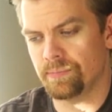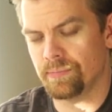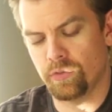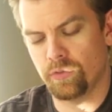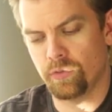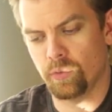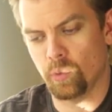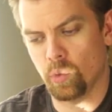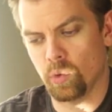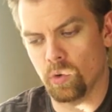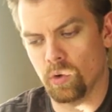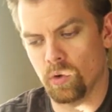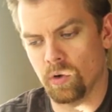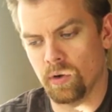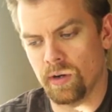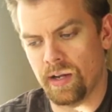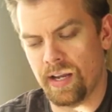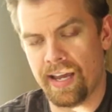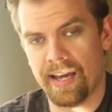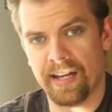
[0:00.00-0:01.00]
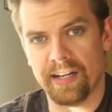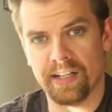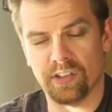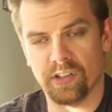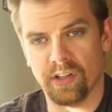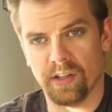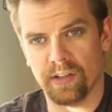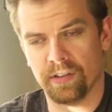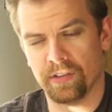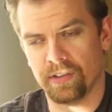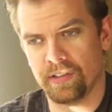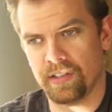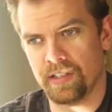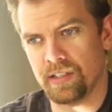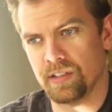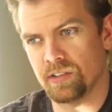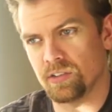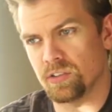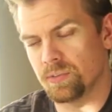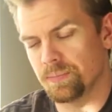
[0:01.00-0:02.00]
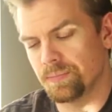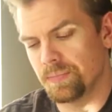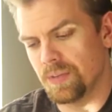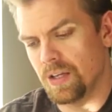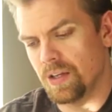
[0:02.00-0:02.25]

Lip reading: for adding to other things.